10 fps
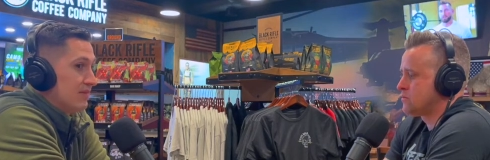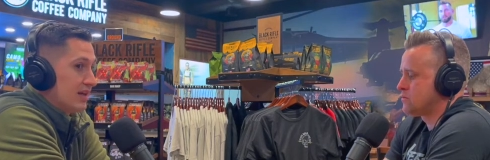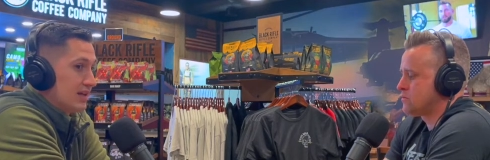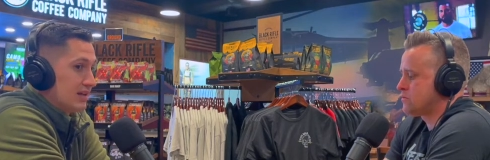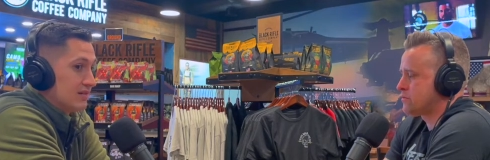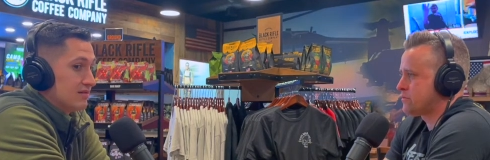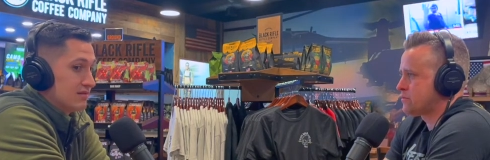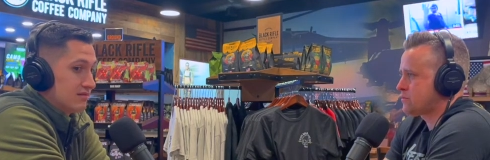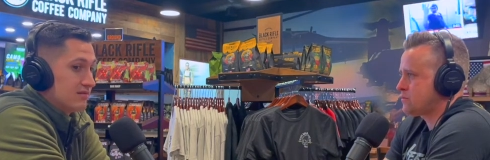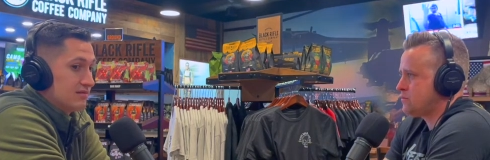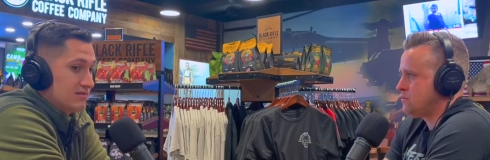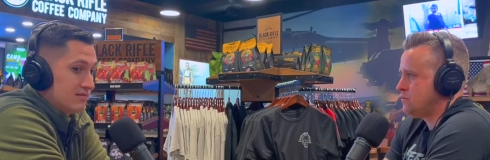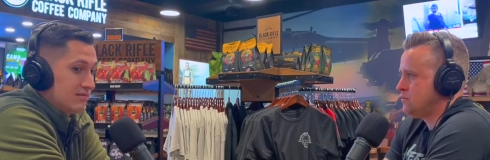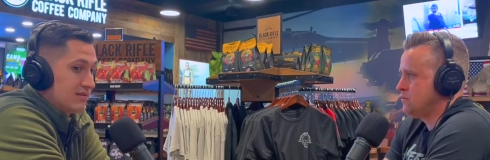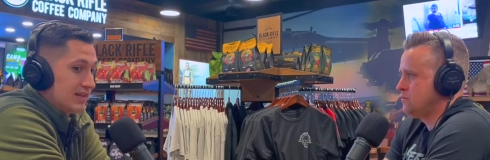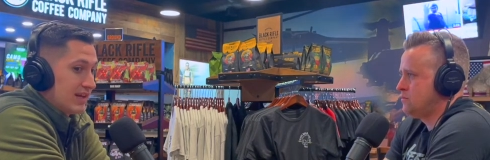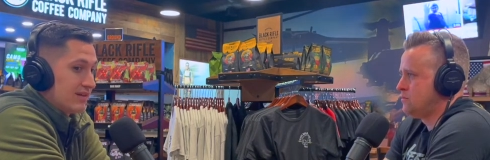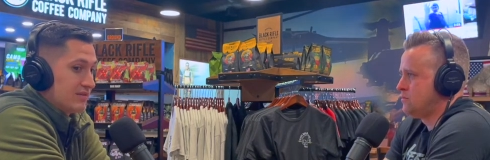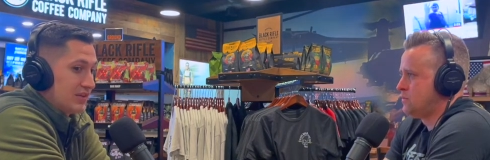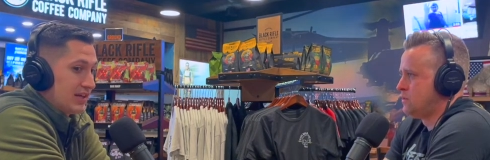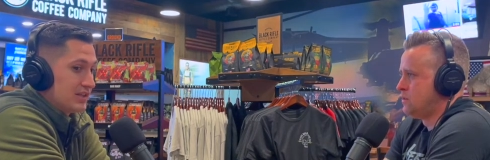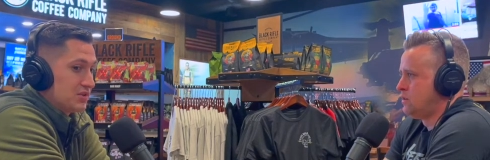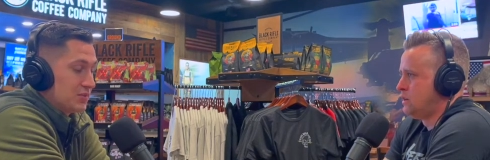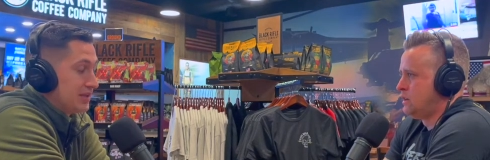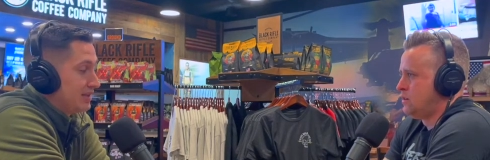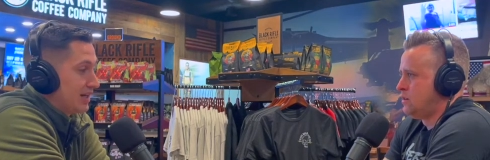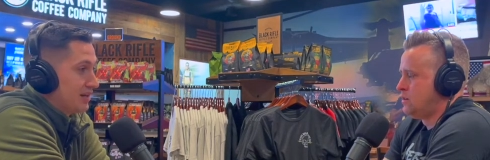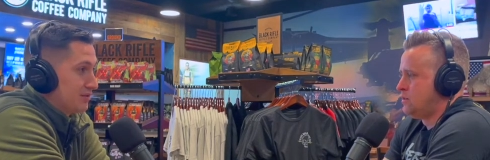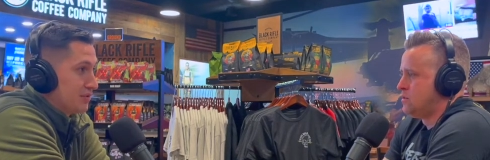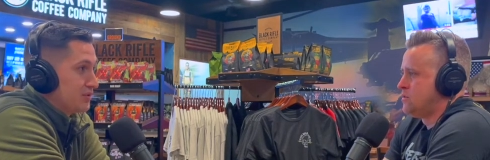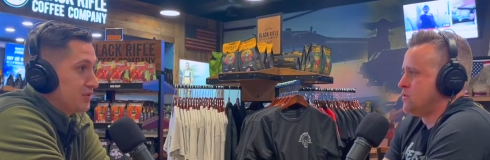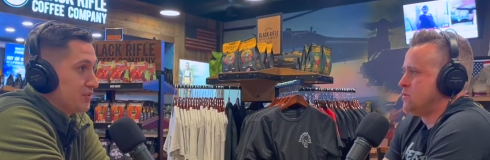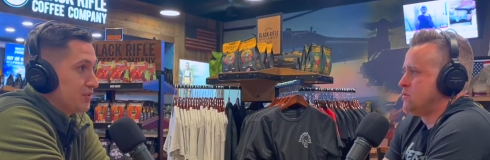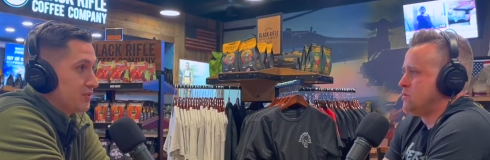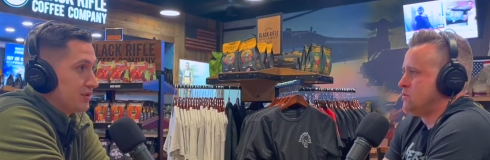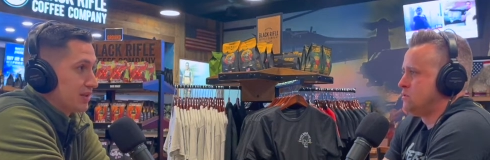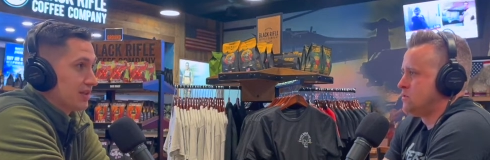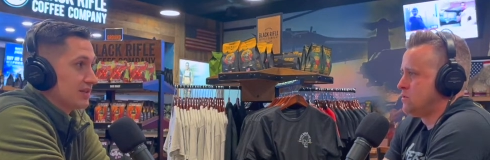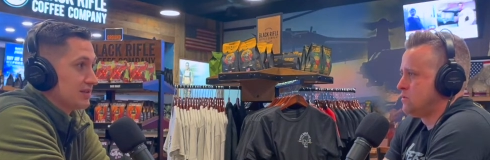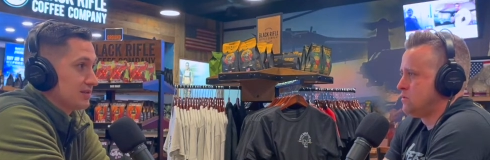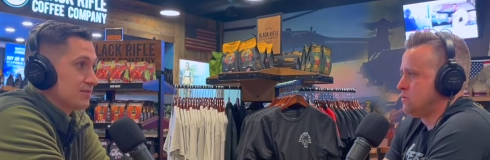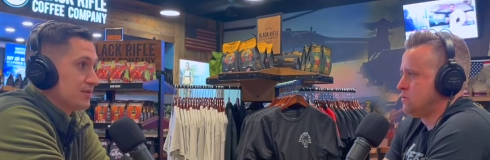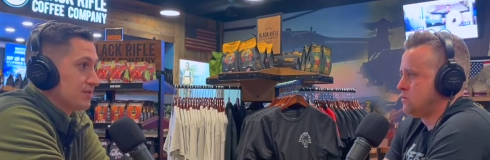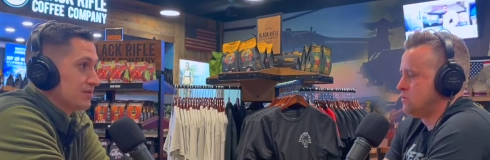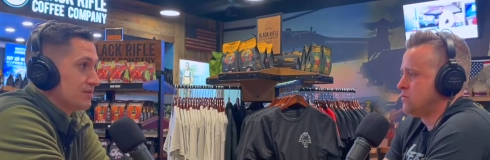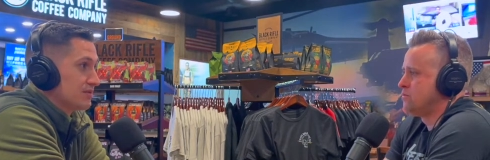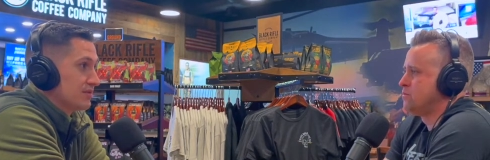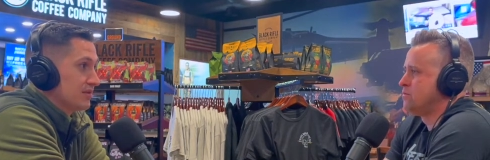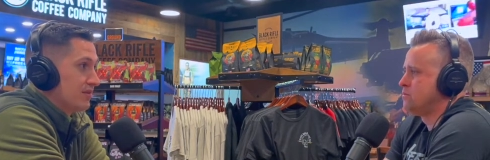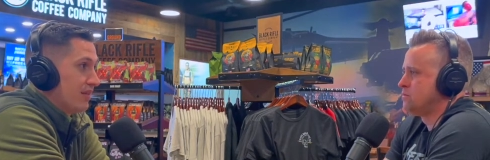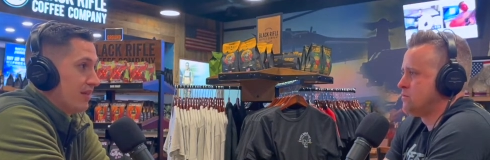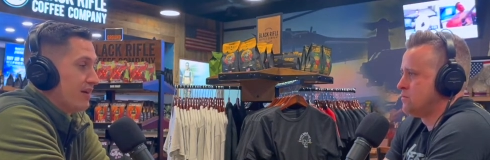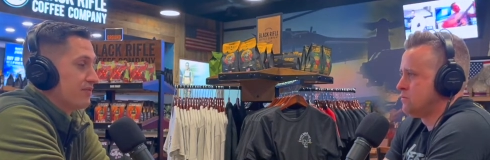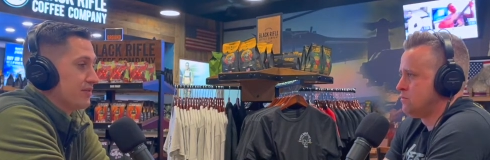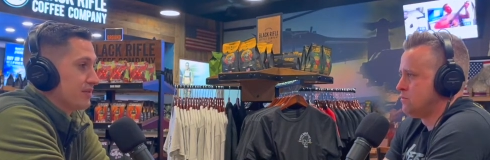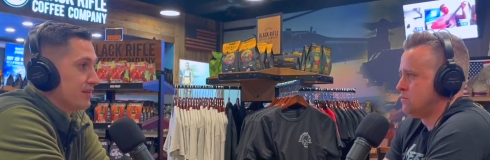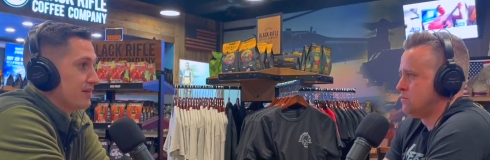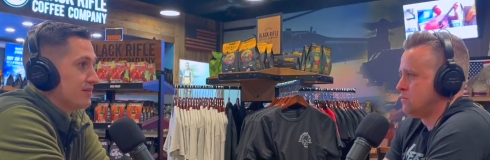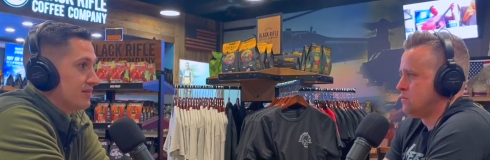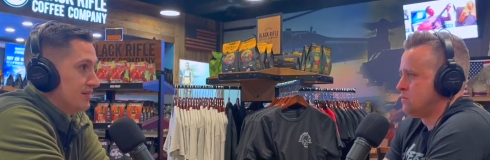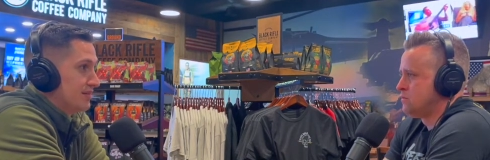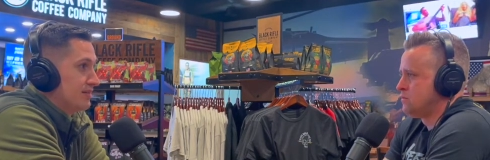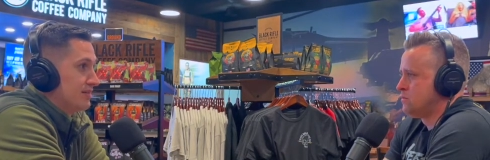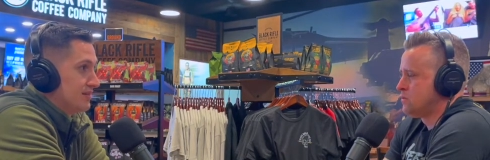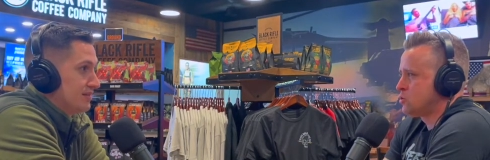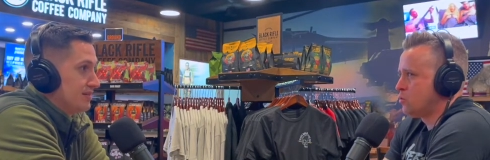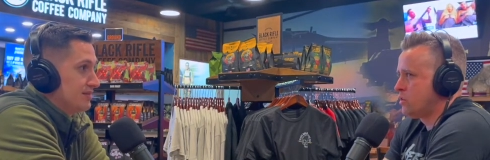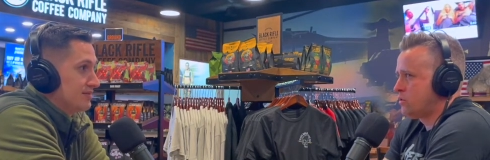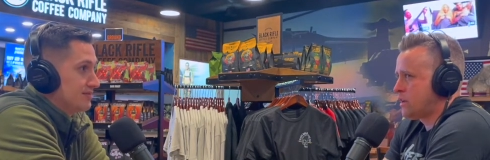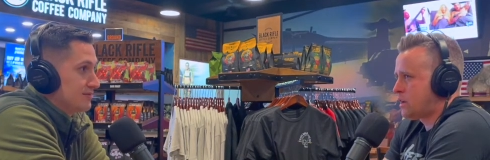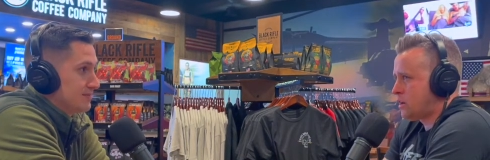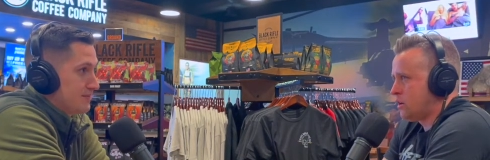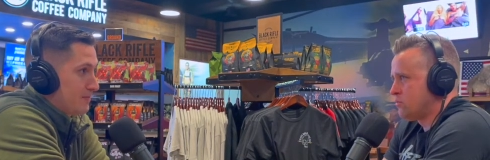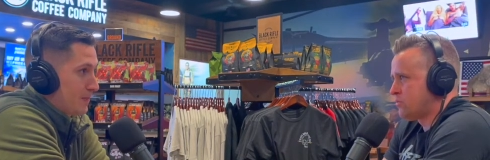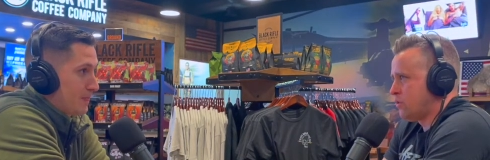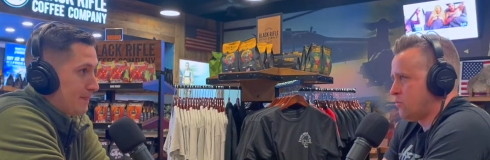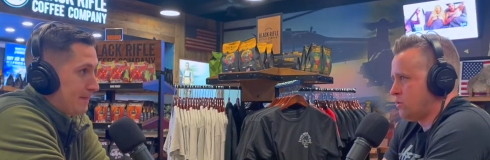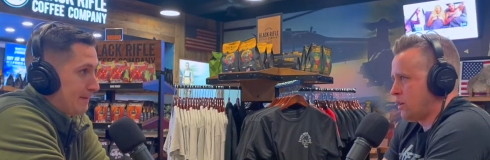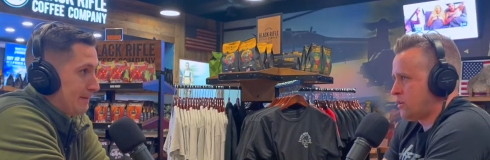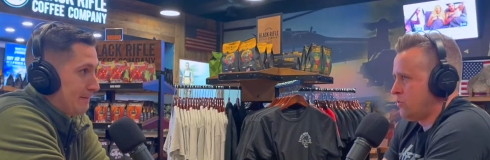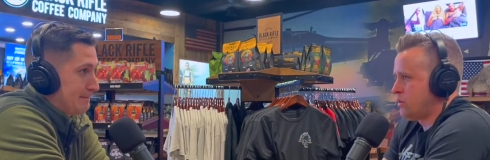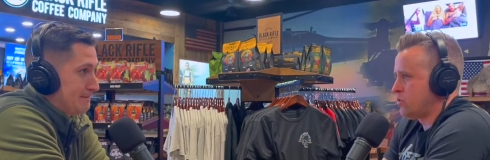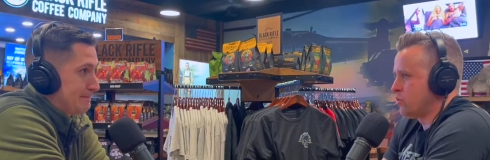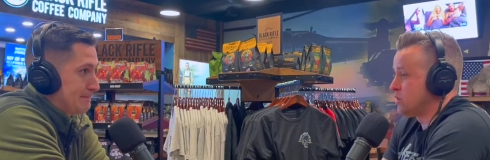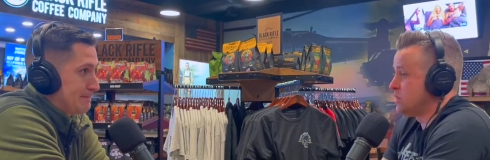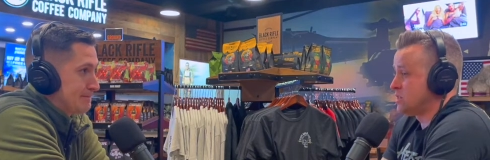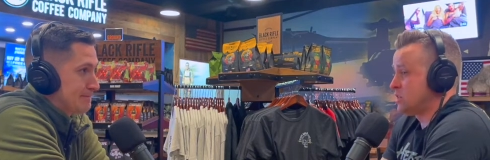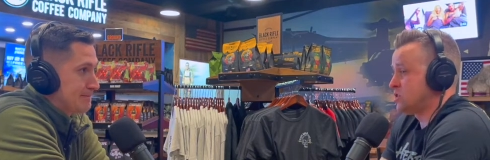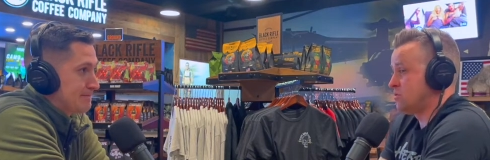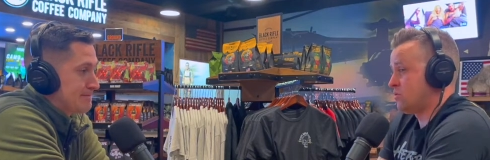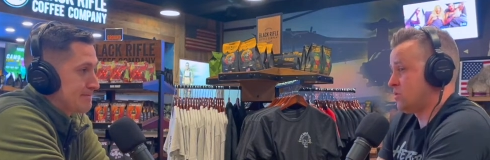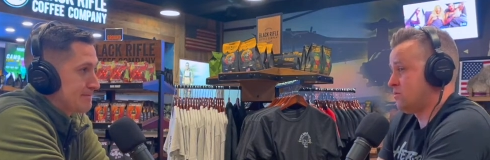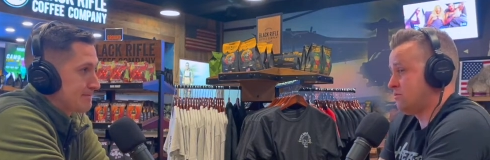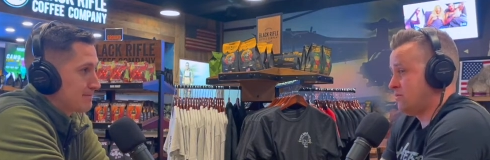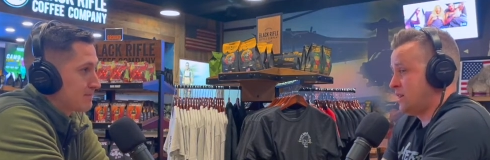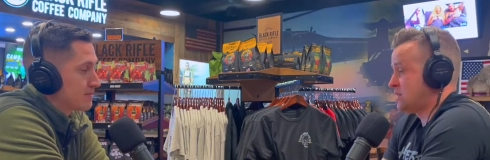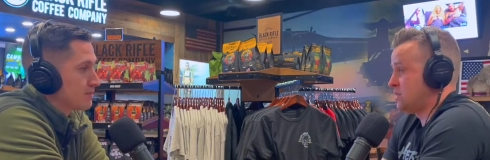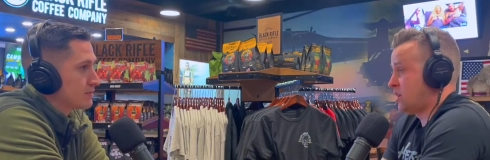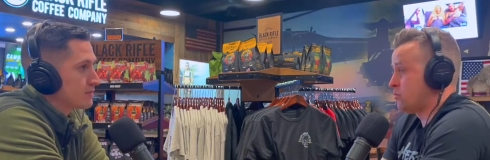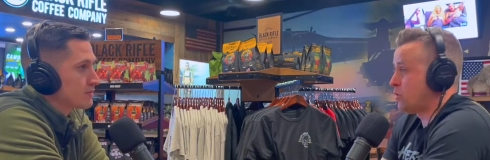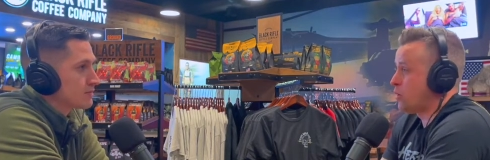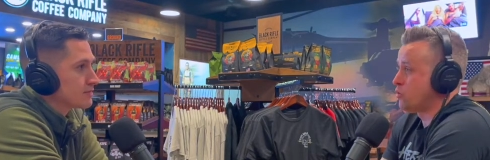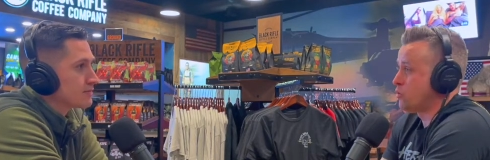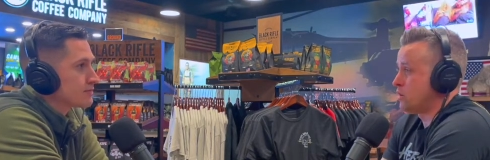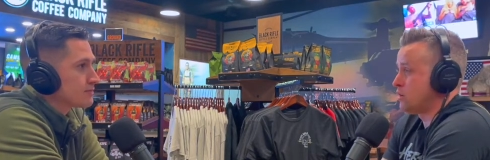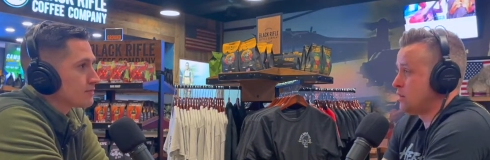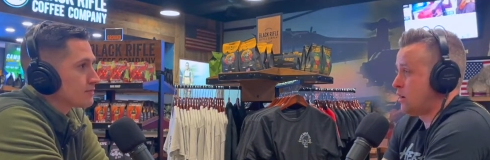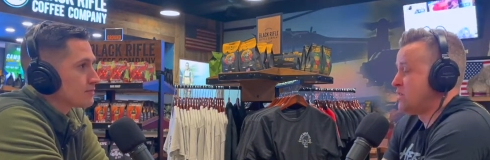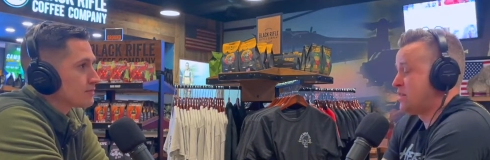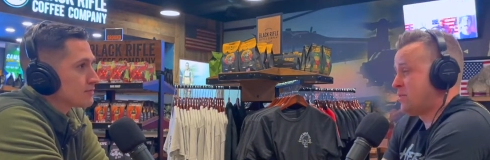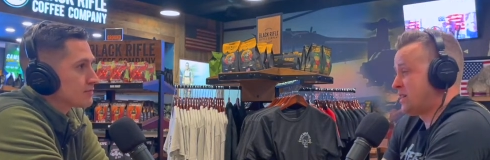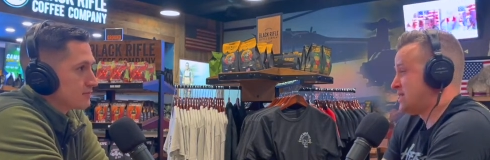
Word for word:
Speaker 1: and yeah, I guess we got a little too accustomed to that
Speaker 2: feeling. So where do you think it comes from when like you're in an organization where that's not a priority? I mean, they might